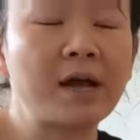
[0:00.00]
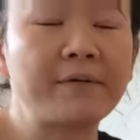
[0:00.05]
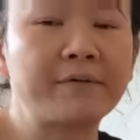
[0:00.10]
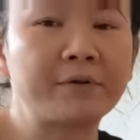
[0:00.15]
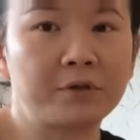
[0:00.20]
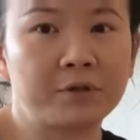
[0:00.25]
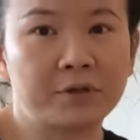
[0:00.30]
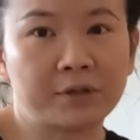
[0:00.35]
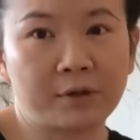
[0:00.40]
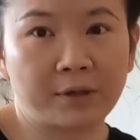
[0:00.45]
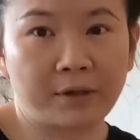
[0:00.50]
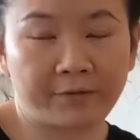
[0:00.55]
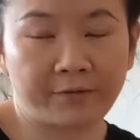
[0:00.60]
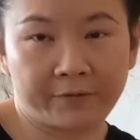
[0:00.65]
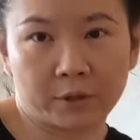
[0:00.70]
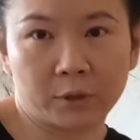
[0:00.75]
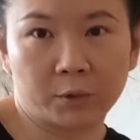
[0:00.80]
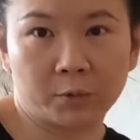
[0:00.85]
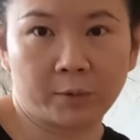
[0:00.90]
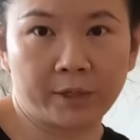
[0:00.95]
don't have to use it on the
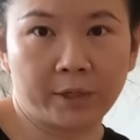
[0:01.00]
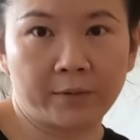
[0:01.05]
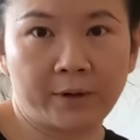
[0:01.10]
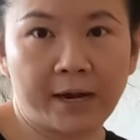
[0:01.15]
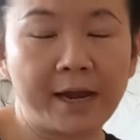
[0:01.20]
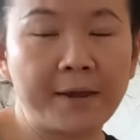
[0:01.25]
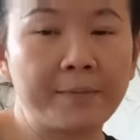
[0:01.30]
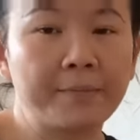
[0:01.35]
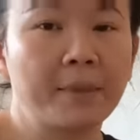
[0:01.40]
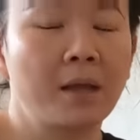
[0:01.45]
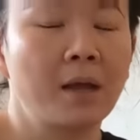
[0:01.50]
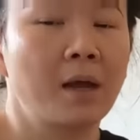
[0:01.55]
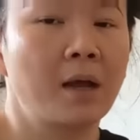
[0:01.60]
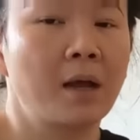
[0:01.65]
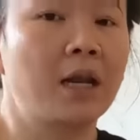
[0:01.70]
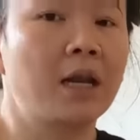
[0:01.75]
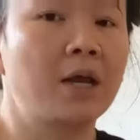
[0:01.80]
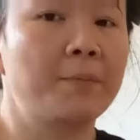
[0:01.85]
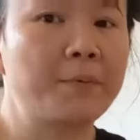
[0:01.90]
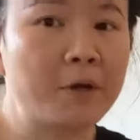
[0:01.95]
first week, right?
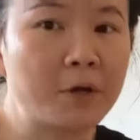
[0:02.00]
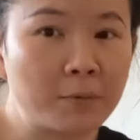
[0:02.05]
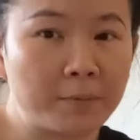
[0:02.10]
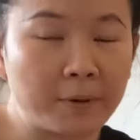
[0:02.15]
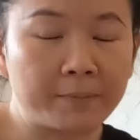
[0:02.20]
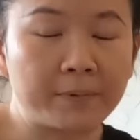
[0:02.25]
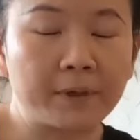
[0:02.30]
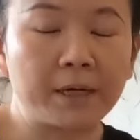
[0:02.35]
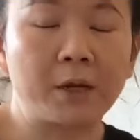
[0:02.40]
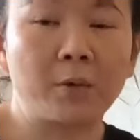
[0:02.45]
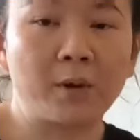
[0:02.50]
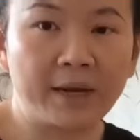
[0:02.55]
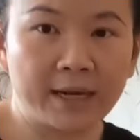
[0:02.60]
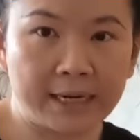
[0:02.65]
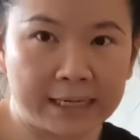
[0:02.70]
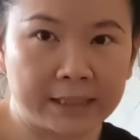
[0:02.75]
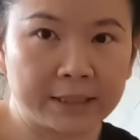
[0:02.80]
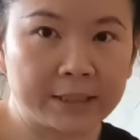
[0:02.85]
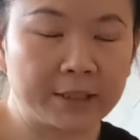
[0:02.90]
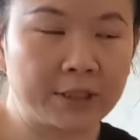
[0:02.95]
Jalapeno pepper, it will
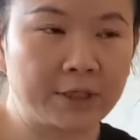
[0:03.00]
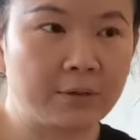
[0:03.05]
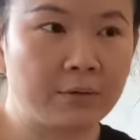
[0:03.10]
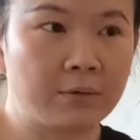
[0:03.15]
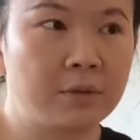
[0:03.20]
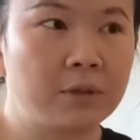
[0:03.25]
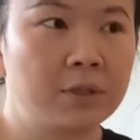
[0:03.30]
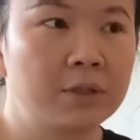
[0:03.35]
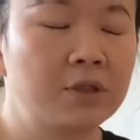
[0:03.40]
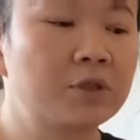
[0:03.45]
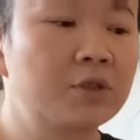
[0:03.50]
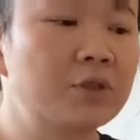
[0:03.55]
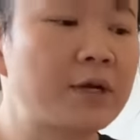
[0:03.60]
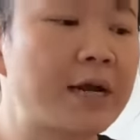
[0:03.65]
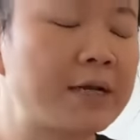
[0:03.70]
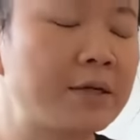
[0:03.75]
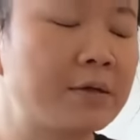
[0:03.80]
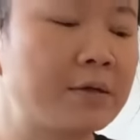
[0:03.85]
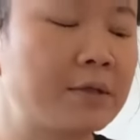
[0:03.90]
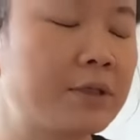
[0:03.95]
last too. So
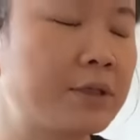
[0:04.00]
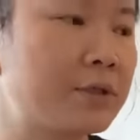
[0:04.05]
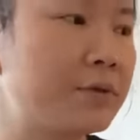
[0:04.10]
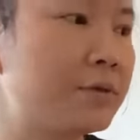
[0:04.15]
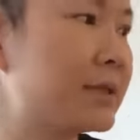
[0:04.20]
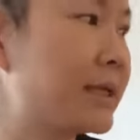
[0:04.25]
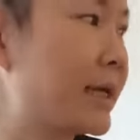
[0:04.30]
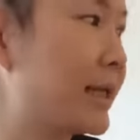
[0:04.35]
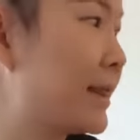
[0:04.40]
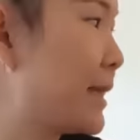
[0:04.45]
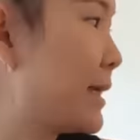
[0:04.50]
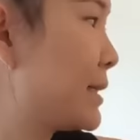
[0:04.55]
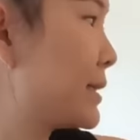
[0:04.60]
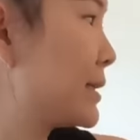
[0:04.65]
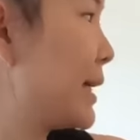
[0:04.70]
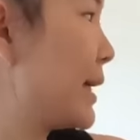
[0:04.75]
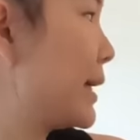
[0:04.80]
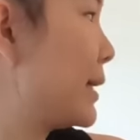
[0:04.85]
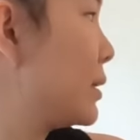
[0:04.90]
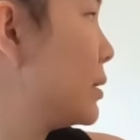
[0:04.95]
try to use like
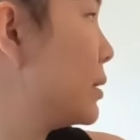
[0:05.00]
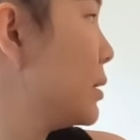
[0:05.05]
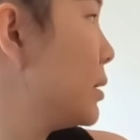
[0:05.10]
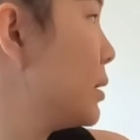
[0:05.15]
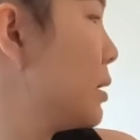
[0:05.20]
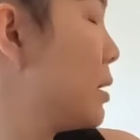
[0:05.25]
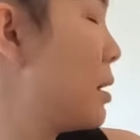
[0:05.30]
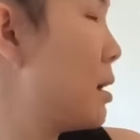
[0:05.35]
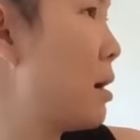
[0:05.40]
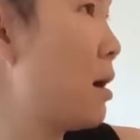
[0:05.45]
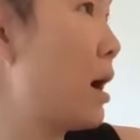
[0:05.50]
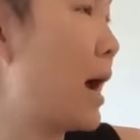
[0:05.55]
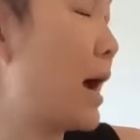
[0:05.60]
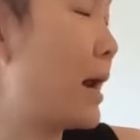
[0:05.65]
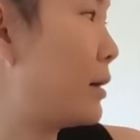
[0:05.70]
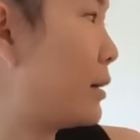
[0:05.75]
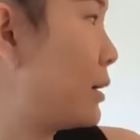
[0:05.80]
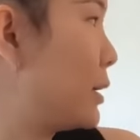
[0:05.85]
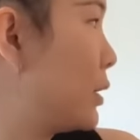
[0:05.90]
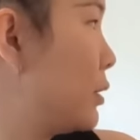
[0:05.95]
things like,
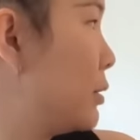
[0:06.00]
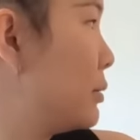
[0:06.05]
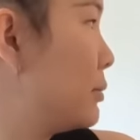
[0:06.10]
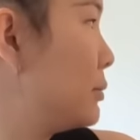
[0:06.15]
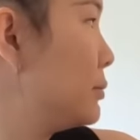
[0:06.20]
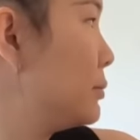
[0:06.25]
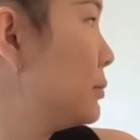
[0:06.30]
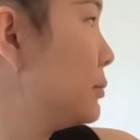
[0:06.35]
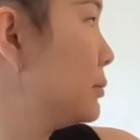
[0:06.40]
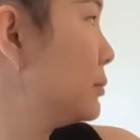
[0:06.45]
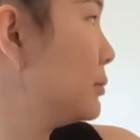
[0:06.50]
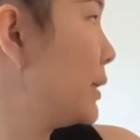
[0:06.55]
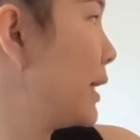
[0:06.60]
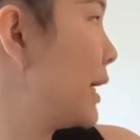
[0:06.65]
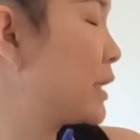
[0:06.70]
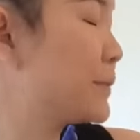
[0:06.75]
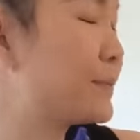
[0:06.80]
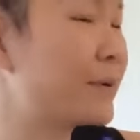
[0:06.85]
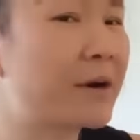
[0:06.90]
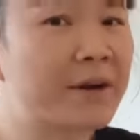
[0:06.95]
I don't know,
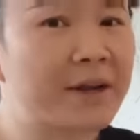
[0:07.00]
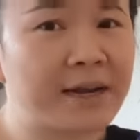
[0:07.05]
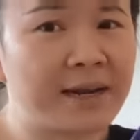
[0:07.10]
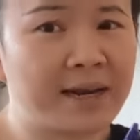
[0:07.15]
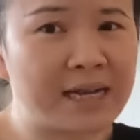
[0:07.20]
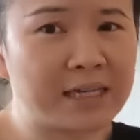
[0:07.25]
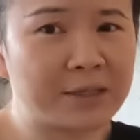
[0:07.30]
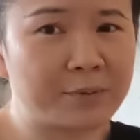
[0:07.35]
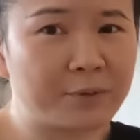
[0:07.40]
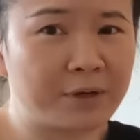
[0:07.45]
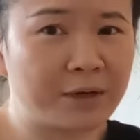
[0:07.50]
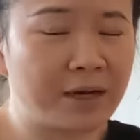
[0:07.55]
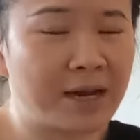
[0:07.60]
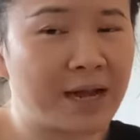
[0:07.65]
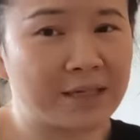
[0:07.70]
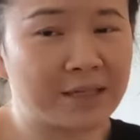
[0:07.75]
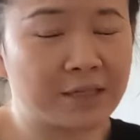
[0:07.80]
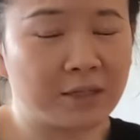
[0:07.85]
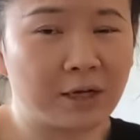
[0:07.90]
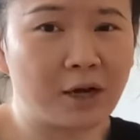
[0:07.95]
As the last, really
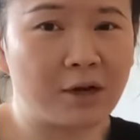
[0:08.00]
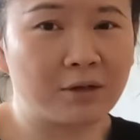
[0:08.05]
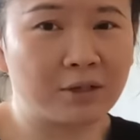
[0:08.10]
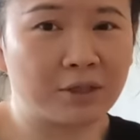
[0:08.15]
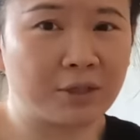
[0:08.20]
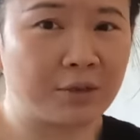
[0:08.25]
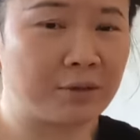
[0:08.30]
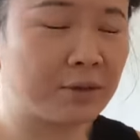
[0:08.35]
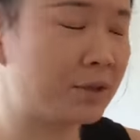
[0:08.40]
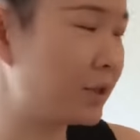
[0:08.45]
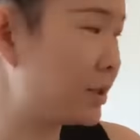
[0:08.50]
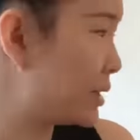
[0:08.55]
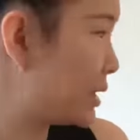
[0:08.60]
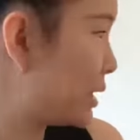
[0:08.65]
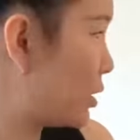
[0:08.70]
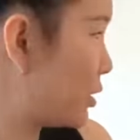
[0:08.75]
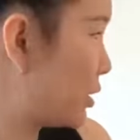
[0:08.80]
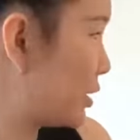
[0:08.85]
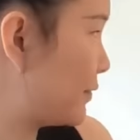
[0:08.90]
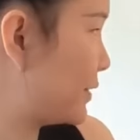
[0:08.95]
last long too. You
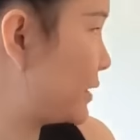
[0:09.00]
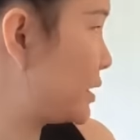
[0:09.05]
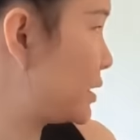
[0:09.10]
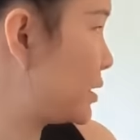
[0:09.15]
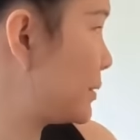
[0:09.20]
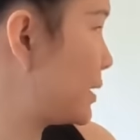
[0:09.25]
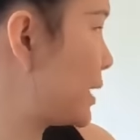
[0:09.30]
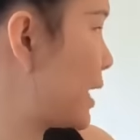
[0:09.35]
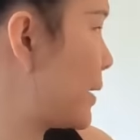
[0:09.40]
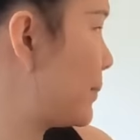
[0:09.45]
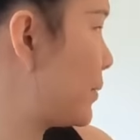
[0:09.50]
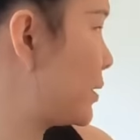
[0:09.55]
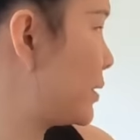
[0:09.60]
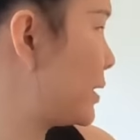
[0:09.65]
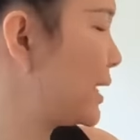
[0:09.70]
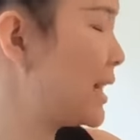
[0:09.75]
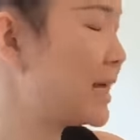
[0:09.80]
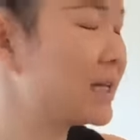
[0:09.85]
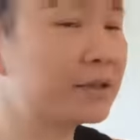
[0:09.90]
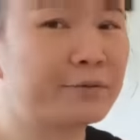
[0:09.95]
see all the vegetables I
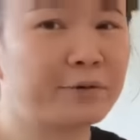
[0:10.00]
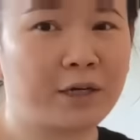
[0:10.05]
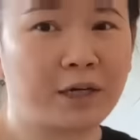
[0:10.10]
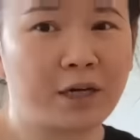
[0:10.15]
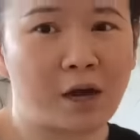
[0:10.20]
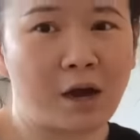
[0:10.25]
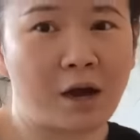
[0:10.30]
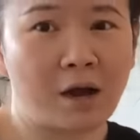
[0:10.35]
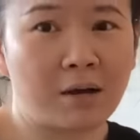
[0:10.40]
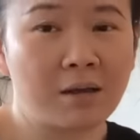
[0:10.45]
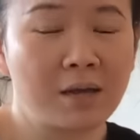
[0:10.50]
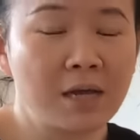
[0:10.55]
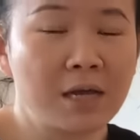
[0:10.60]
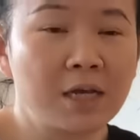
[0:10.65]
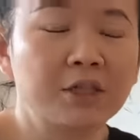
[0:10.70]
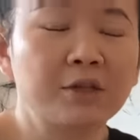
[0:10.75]
bought, they last really long.